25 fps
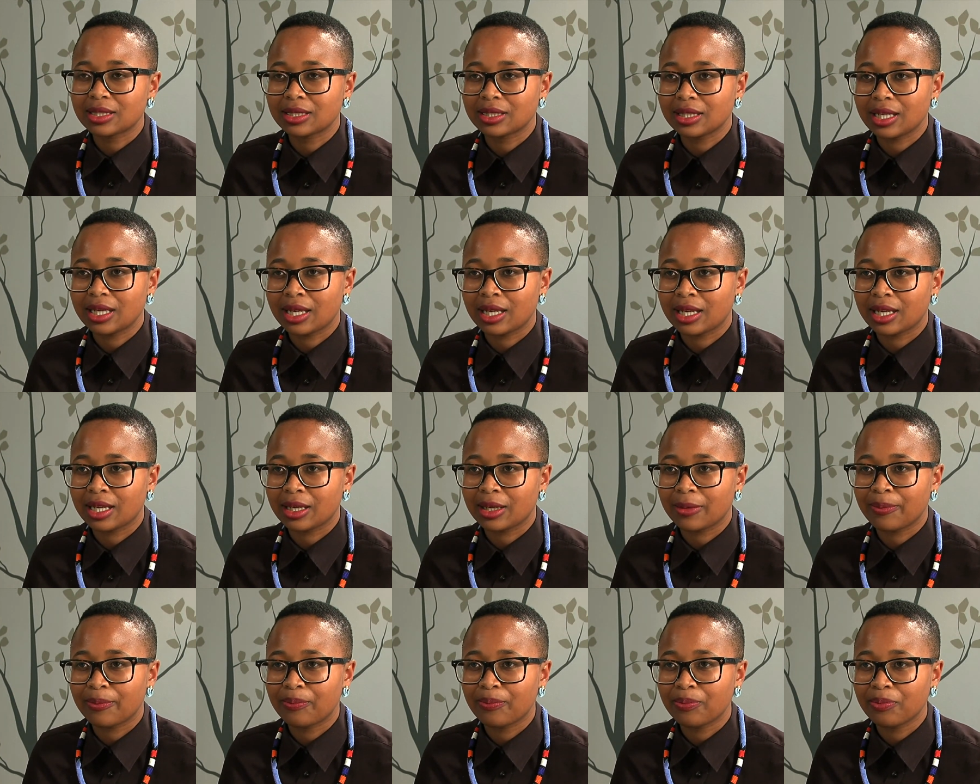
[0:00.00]

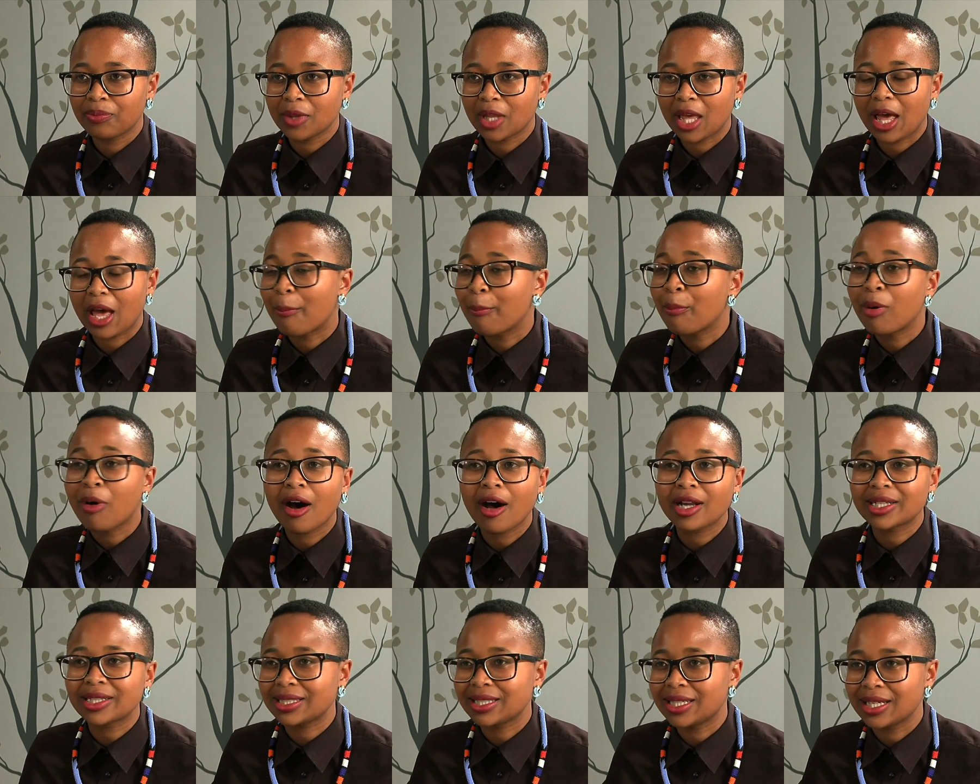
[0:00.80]
a
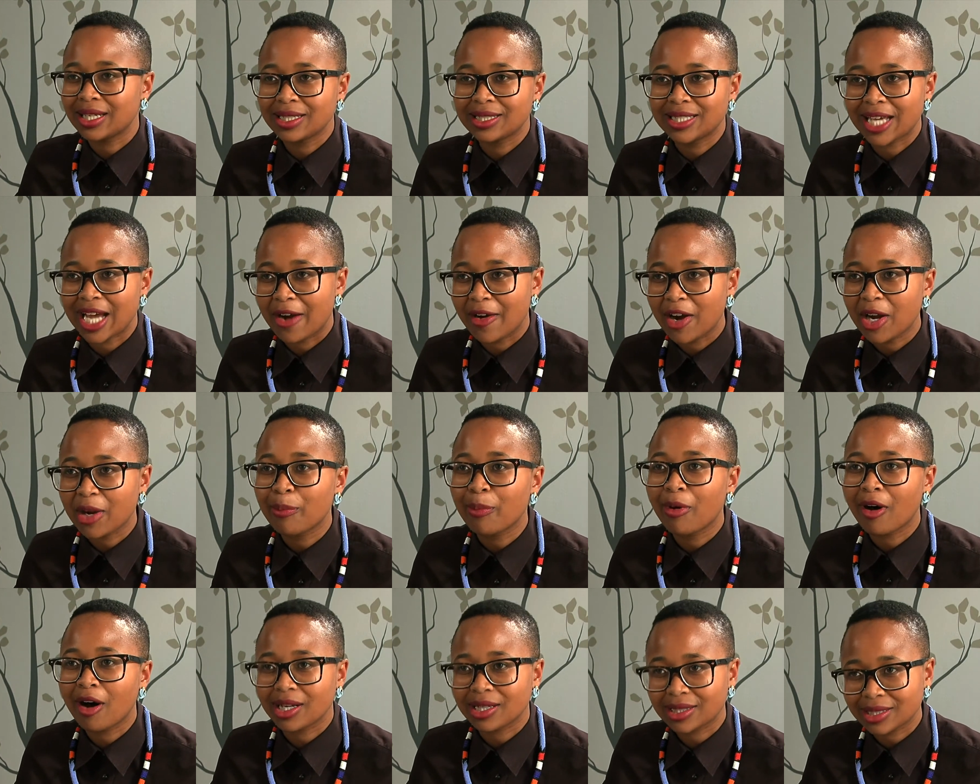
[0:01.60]
partner, direct
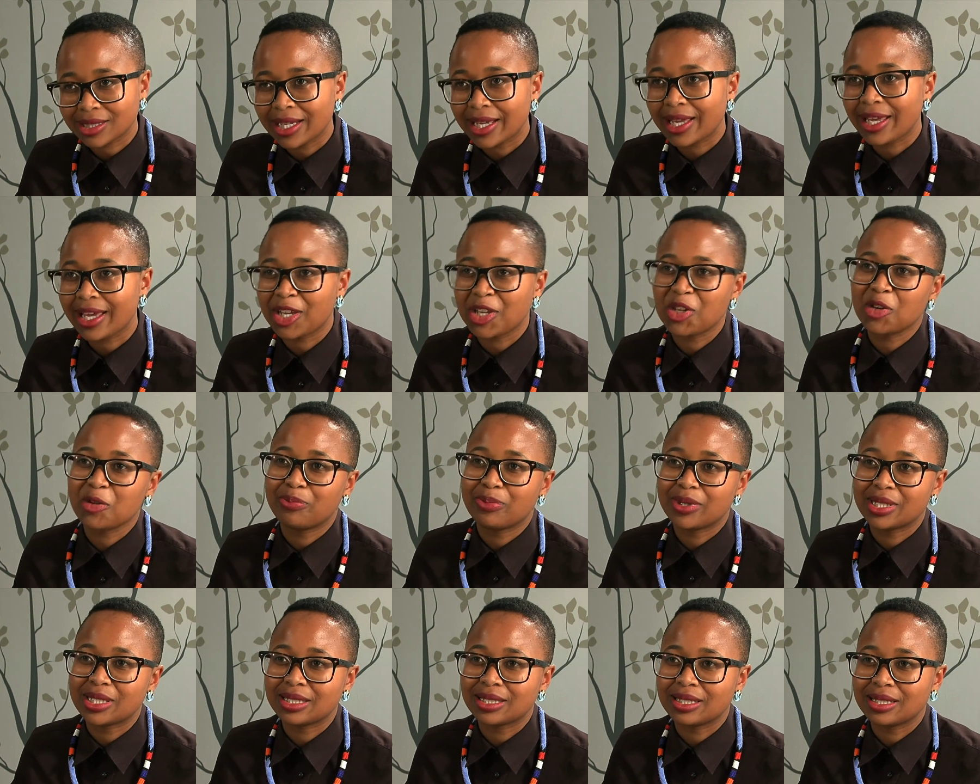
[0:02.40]
partner in your
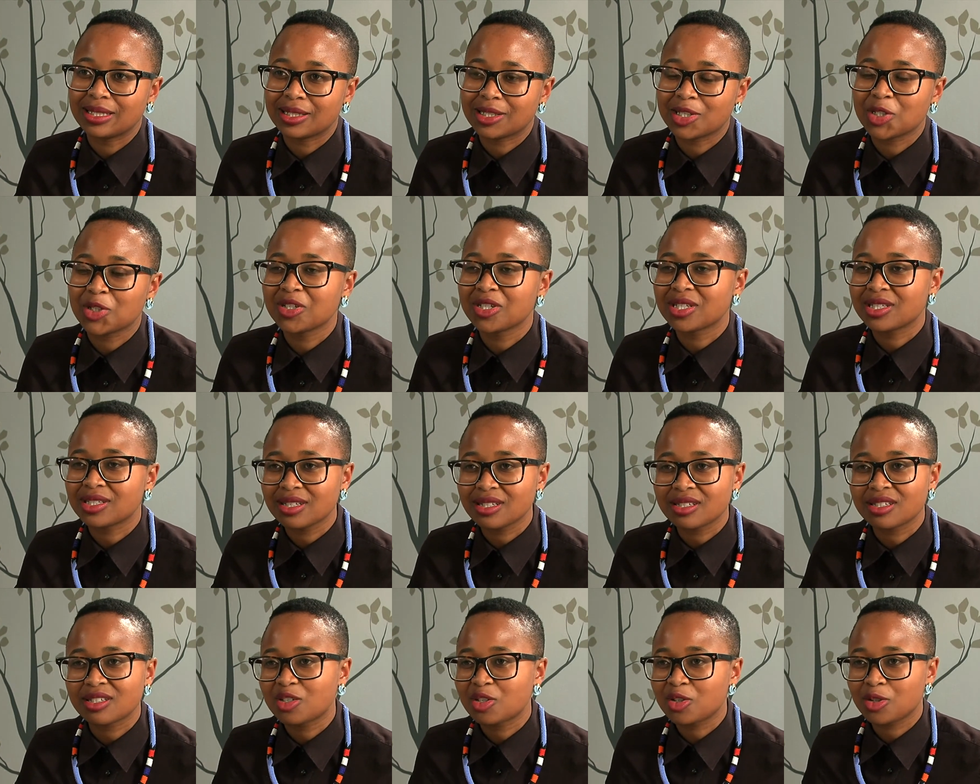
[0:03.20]
business to
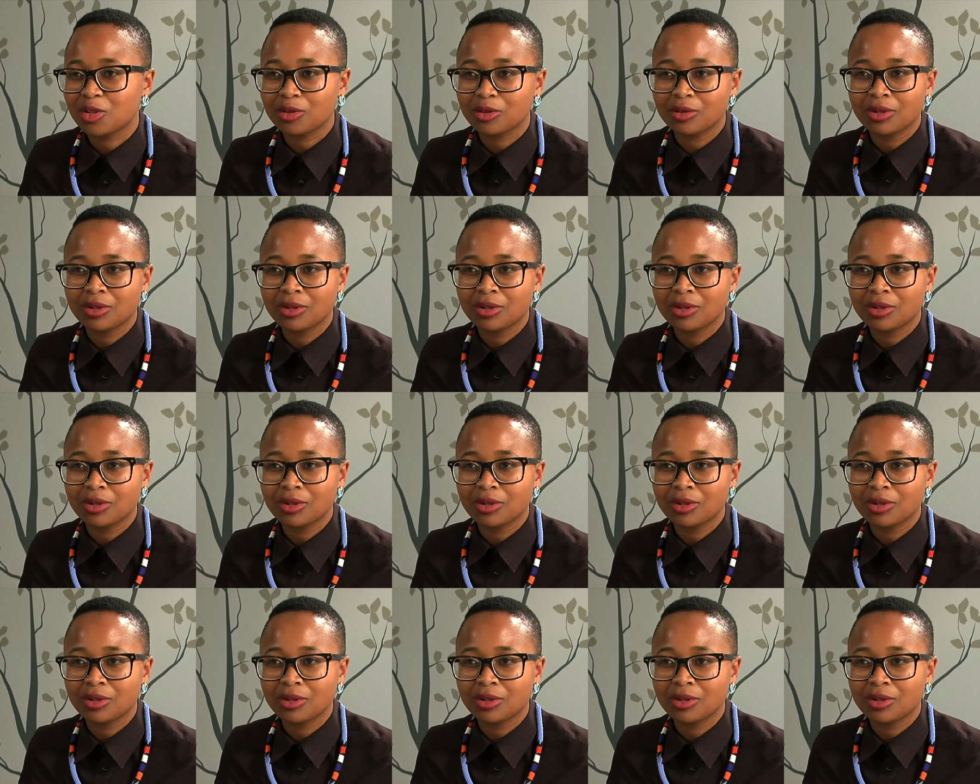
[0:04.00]
assist you